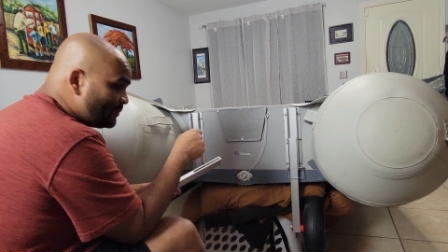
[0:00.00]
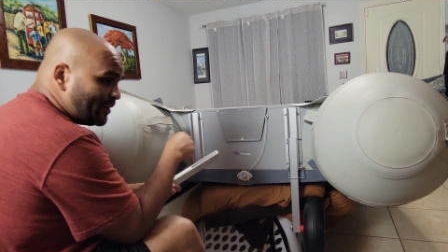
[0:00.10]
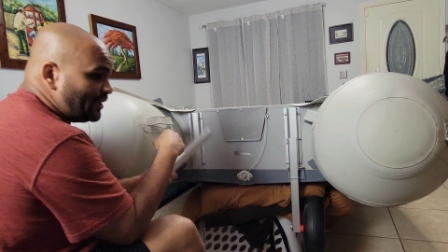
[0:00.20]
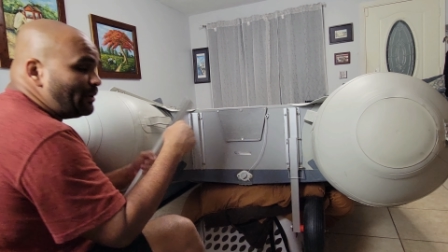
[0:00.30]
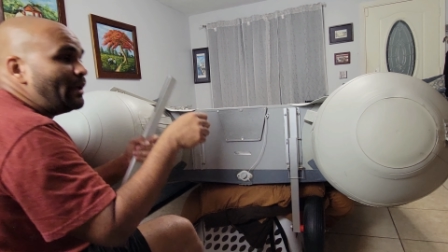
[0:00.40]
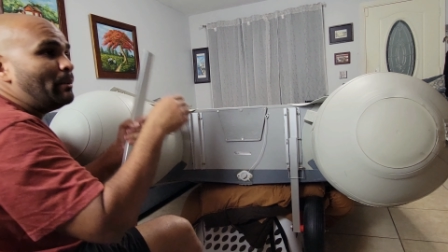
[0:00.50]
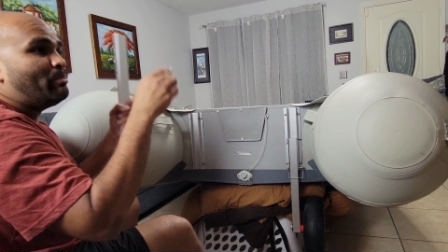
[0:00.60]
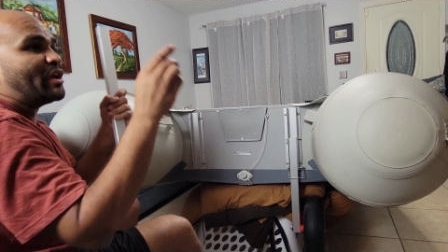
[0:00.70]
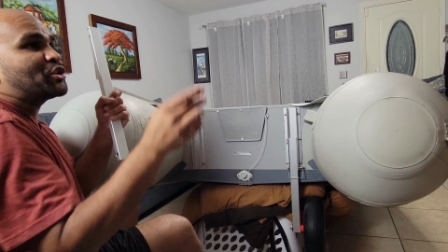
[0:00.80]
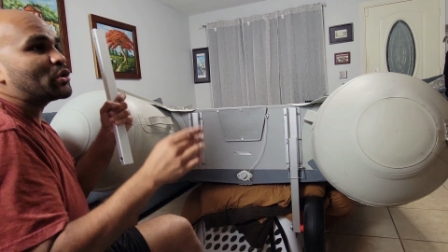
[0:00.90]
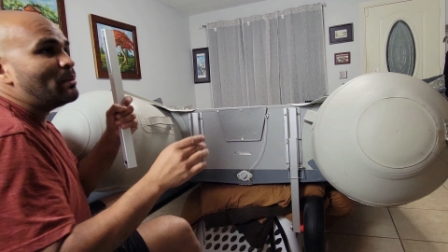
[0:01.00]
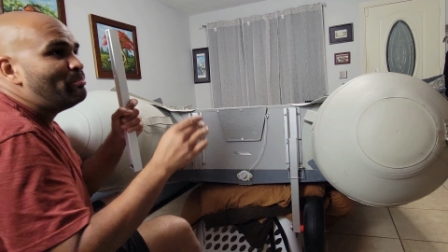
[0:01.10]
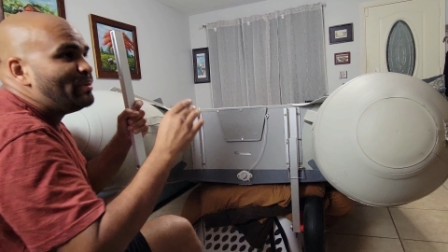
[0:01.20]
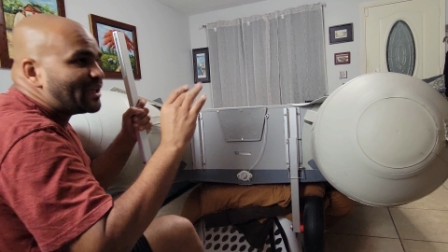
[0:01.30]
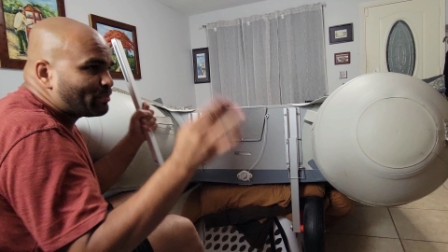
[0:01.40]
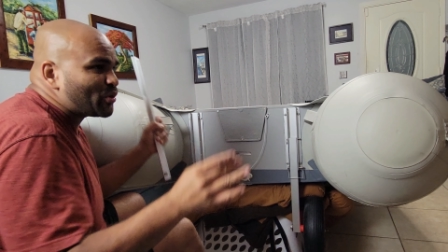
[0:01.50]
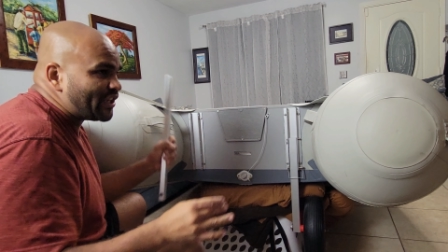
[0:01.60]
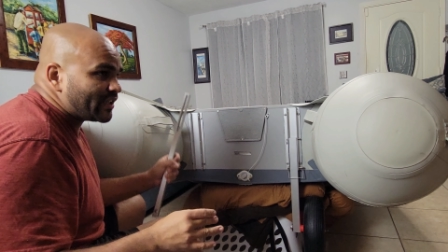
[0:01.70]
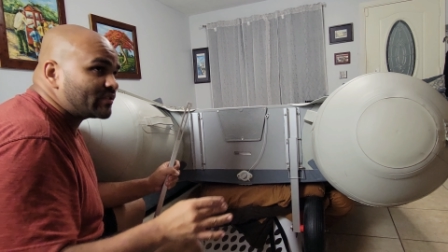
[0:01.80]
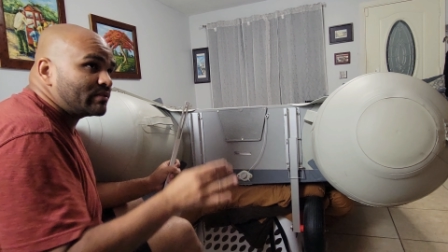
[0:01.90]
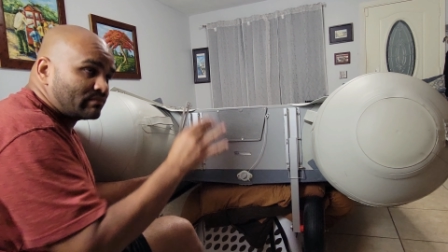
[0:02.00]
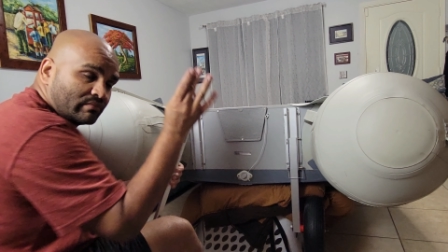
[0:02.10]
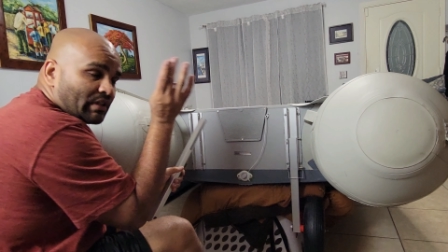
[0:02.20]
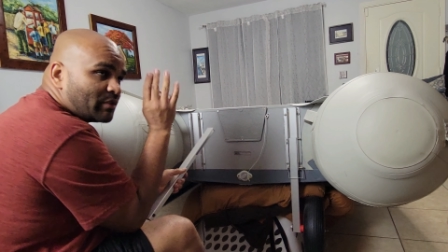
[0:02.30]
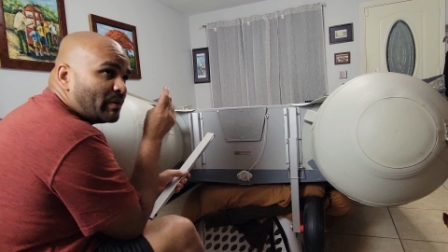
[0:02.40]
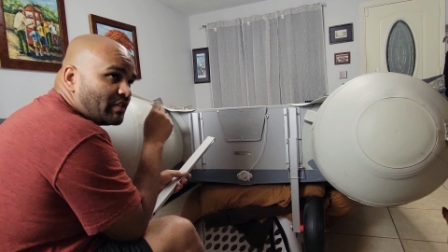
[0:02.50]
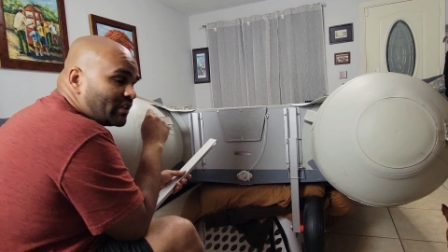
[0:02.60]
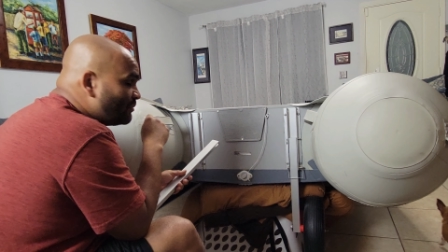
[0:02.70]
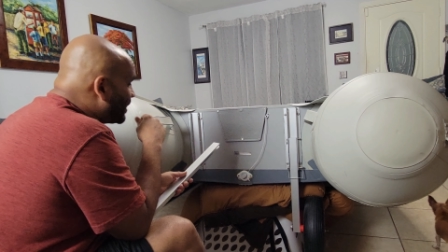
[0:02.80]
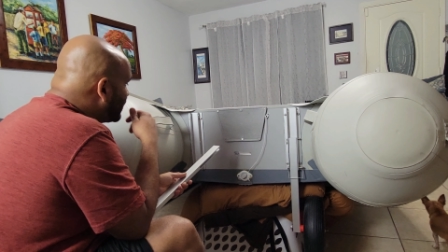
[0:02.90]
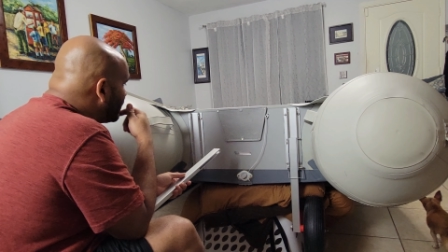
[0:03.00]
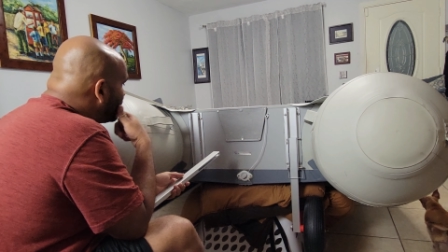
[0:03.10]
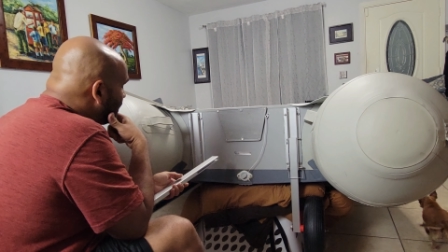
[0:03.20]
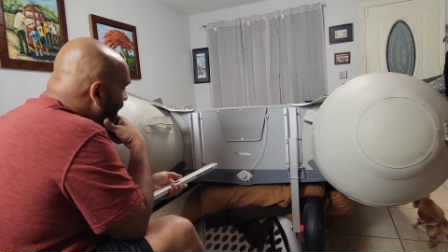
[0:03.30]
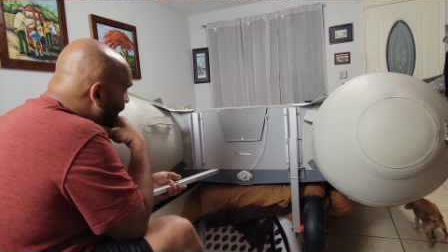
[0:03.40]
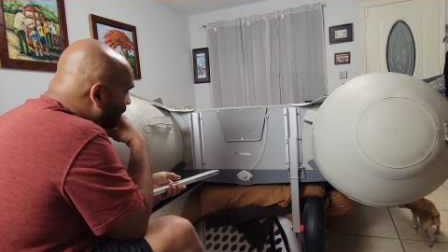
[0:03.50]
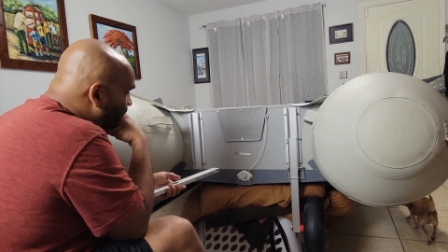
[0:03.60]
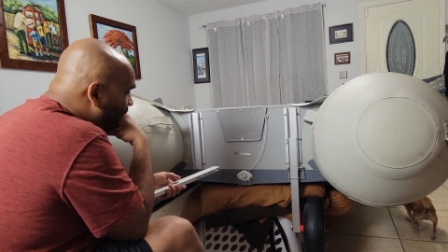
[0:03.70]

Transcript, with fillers: it, picture a big Prius. That's basically what I currently have.